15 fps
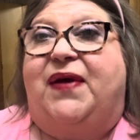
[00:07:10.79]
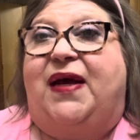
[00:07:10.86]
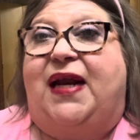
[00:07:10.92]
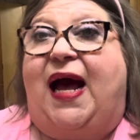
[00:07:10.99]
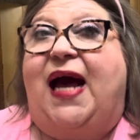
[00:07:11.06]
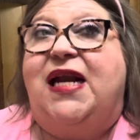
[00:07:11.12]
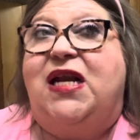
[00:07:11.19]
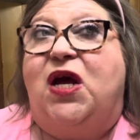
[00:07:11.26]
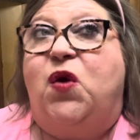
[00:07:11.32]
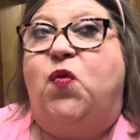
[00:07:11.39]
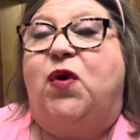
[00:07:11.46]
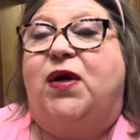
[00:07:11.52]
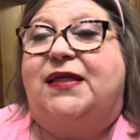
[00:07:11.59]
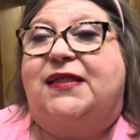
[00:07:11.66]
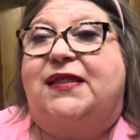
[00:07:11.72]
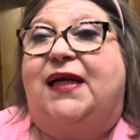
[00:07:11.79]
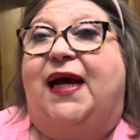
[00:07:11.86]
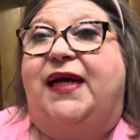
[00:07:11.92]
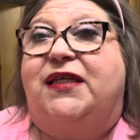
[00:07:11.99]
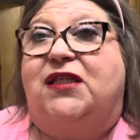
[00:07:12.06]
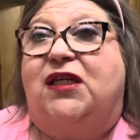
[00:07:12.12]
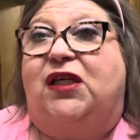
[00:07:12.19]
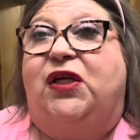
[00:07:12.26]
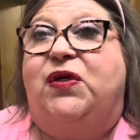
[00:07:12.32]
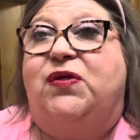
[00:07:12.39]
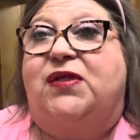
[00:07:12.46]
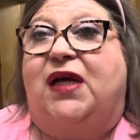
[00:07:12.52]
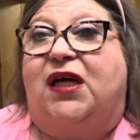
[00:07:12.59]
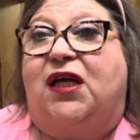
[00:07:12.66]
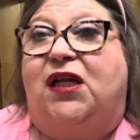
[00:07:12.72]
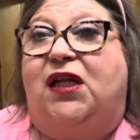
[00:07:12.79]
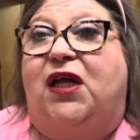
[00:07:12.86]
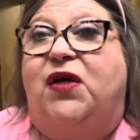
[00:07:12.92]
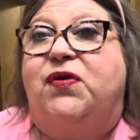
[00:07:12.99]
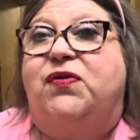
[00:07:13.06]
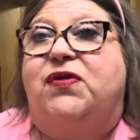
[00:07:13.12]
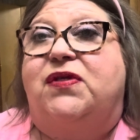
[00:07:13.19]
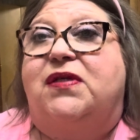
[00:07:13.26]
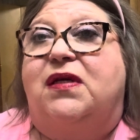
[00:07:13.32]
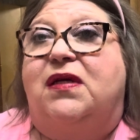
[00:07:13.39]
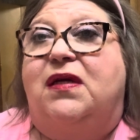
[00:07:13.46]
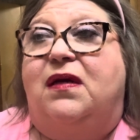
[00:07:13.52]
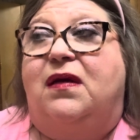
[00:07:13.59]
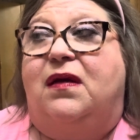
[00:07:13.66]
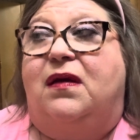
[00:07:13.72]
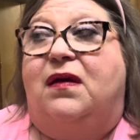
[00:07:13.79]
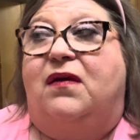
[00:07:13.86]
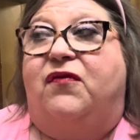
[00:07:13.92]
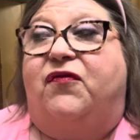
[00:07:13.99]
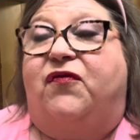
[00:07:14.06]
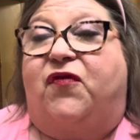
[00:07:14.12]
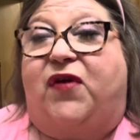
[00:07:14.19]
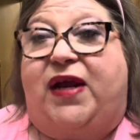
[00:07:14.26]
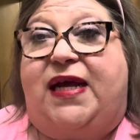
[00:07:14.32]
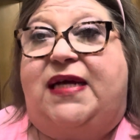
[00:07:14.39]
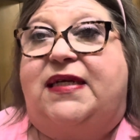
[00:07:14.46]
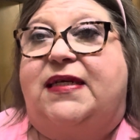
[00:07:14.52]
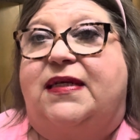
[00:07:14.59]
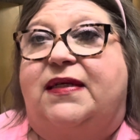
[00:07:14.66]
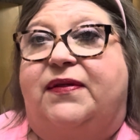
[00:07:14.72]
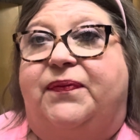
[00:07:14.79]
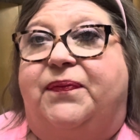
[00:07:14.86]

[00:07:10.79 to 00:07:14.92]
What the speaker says: and I know what it's like to lose a close friend.